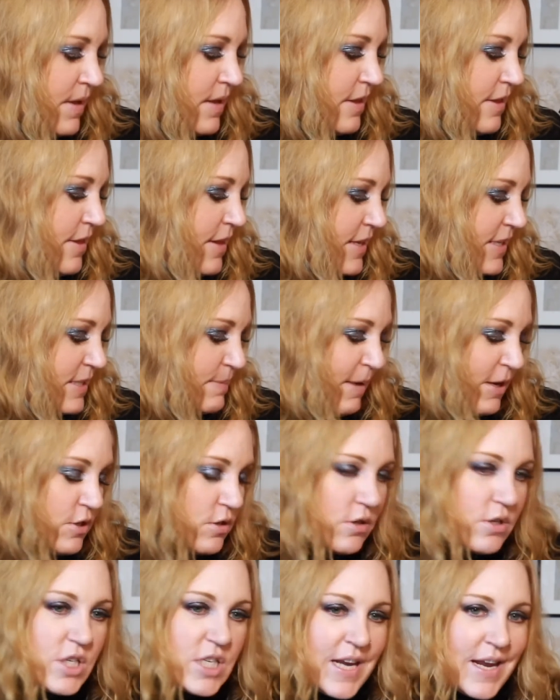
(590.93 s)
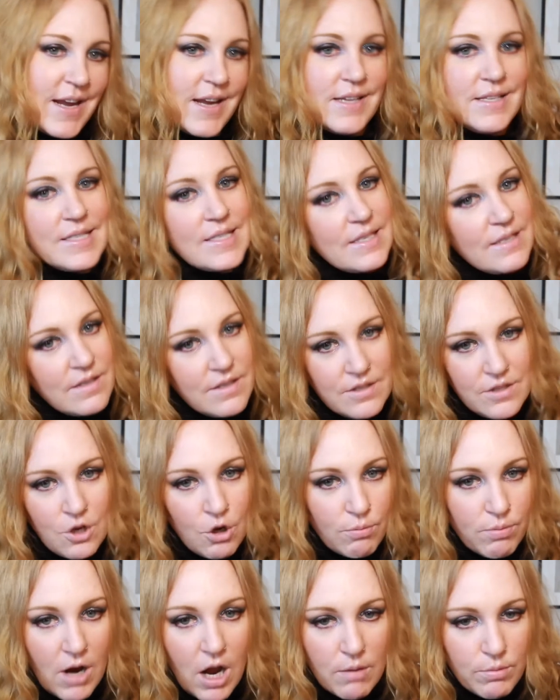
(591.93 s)
The special shades,
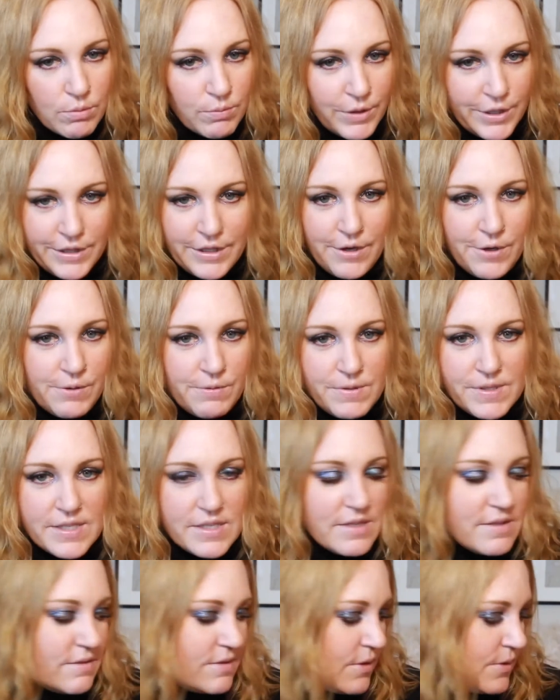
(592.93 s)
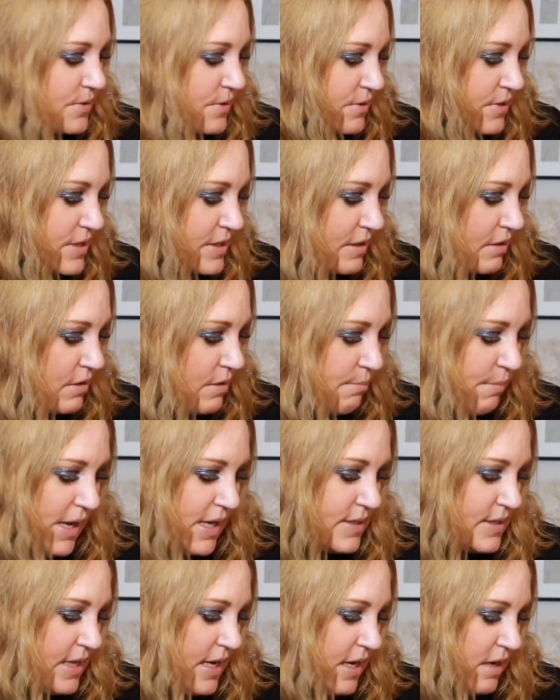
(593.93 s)
no problem with those. Those are still
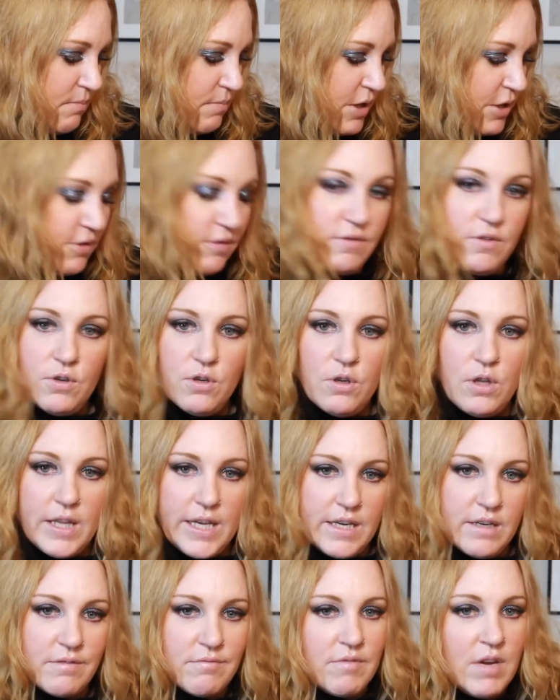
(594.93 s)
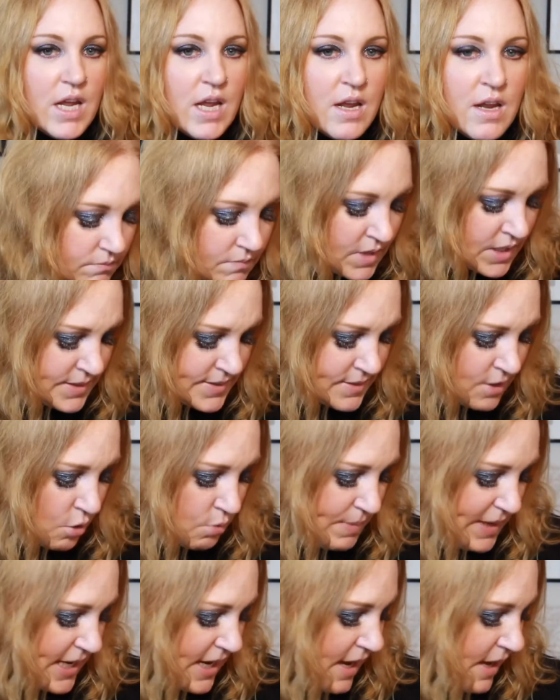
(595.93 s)
amazing and beautiful, and
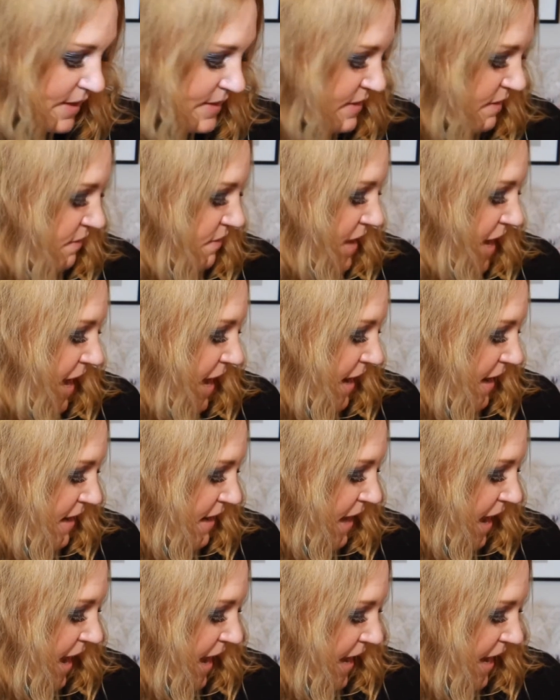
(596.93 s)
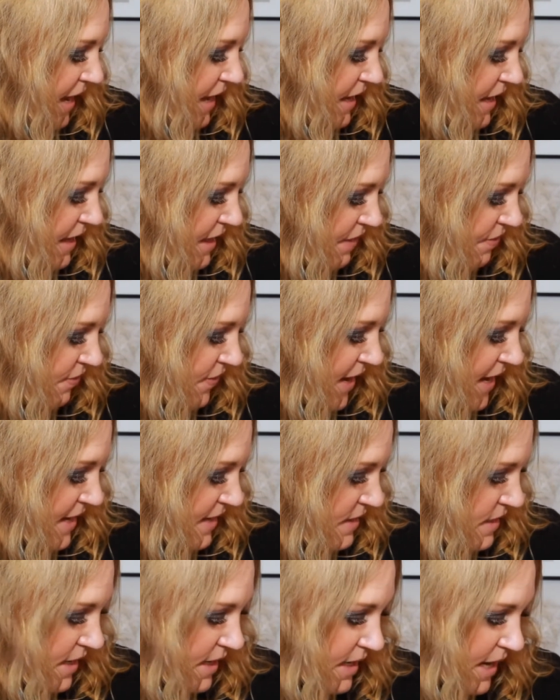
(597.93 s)
So because of that, I
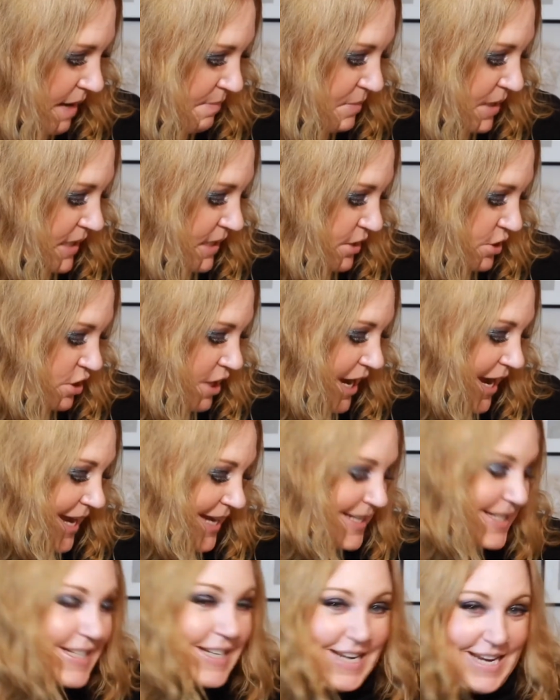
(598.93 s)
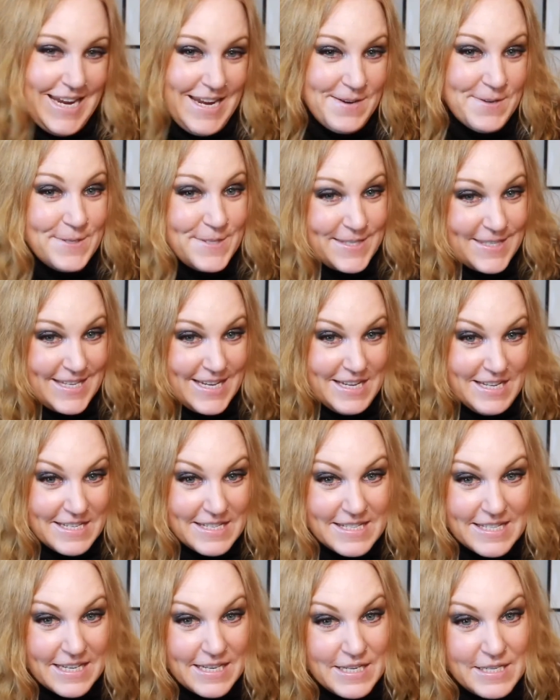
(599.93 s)
think that I'm gonna try to use
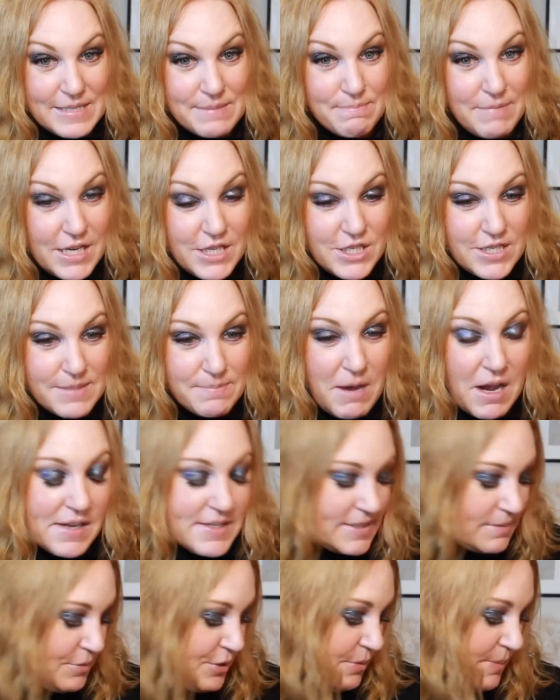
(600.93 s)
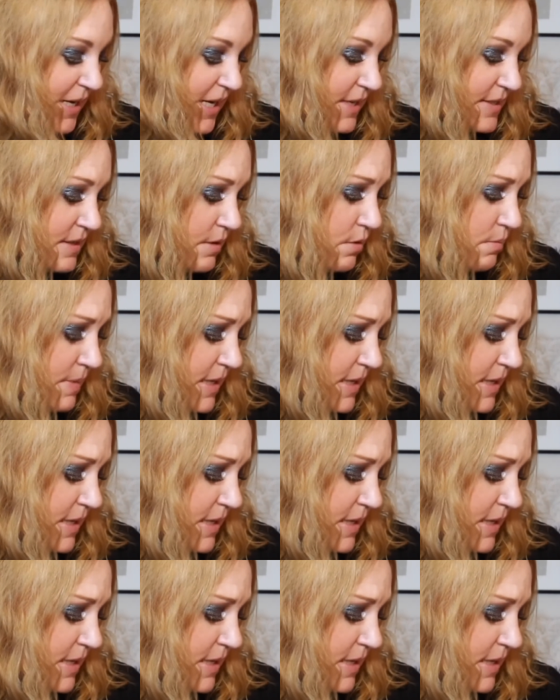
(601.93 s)
these as much as possible, because I would be